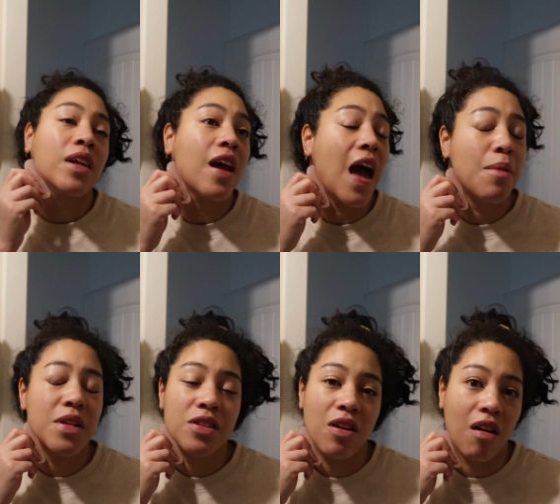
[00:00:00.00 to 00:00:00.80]

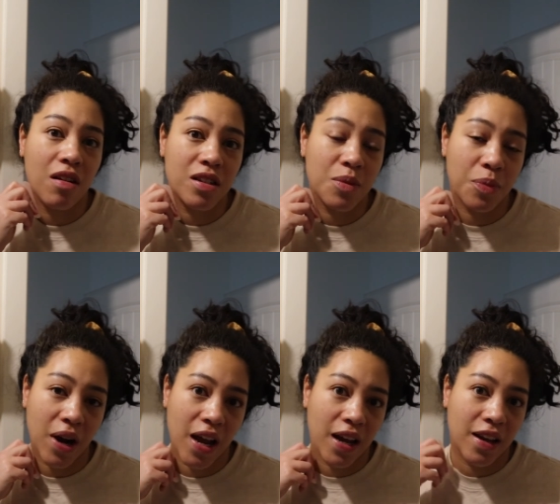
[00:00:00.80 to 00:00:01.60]
habits are hard to
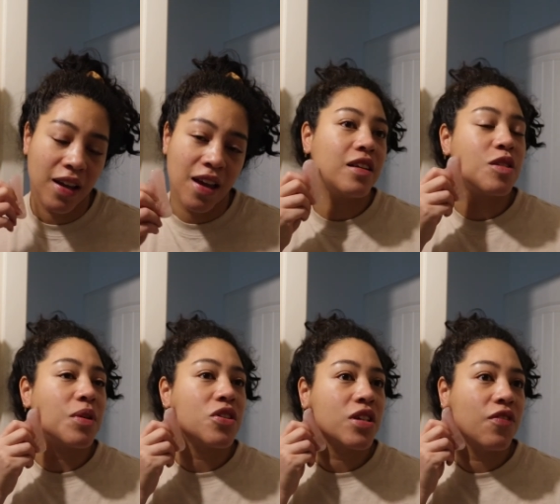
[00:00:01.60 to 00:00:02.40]
break,
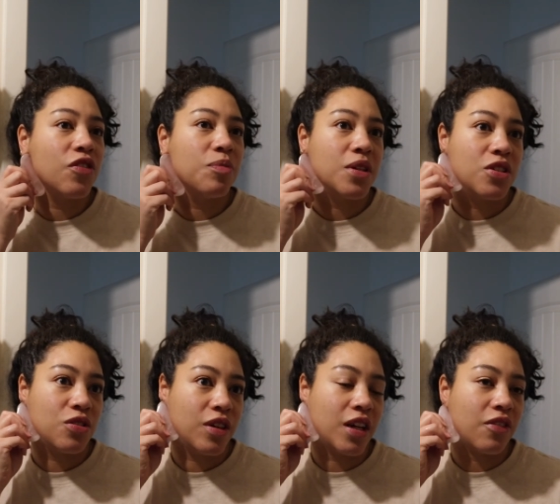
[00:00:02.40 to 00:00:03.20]
especially if you've been
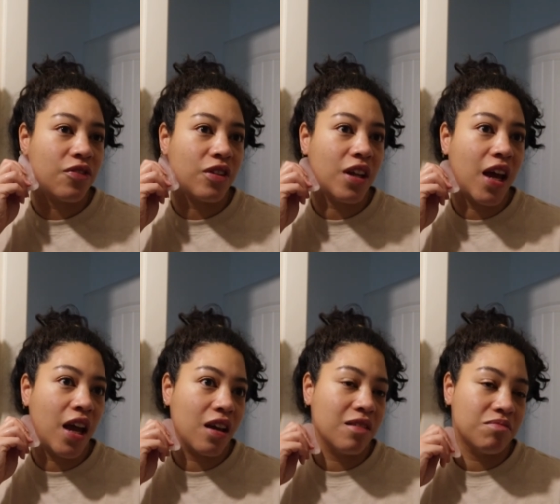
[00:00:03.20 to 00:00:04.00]
doing it for
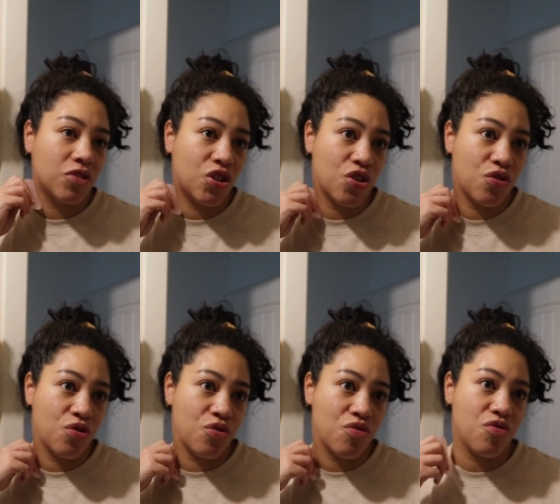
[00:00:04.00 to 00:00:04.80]
like
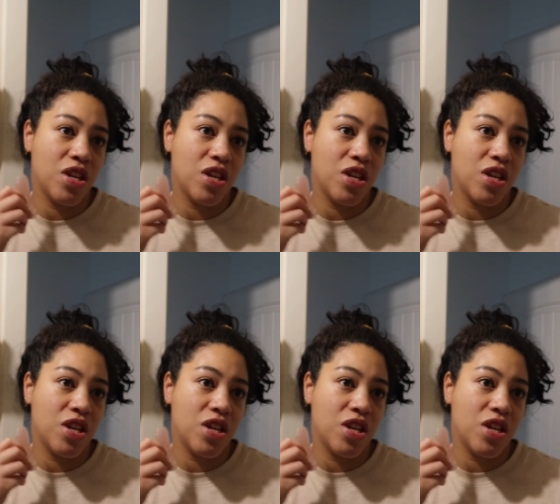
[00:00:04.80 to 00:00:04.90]
2